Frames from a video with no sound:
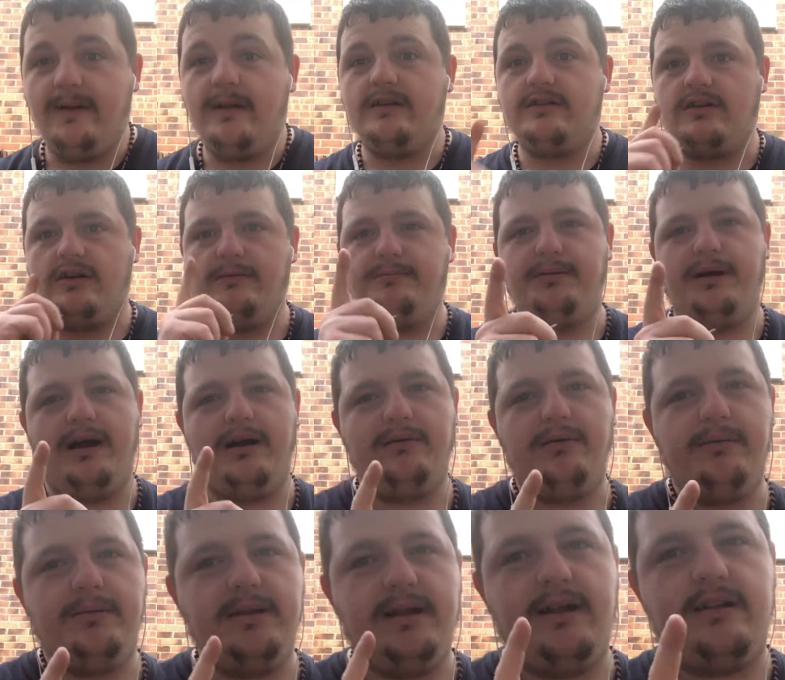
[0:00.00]
So bear
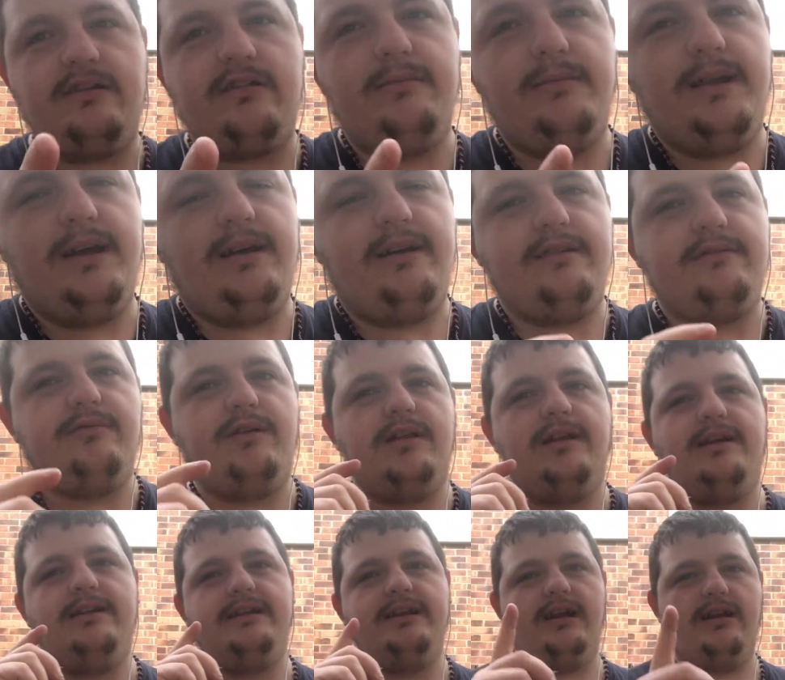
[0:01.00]
with me, that's coming out as well.
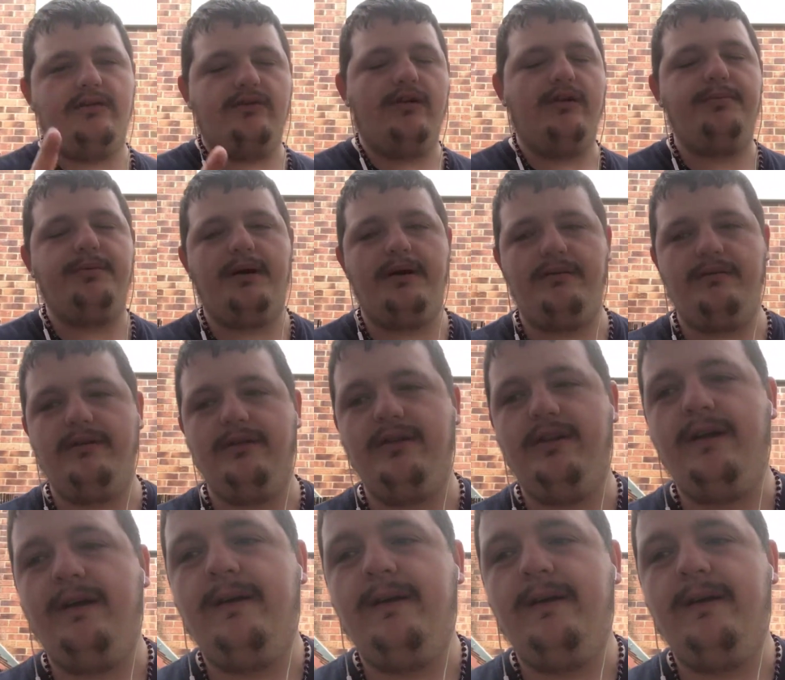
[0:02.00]
I need to drop that one.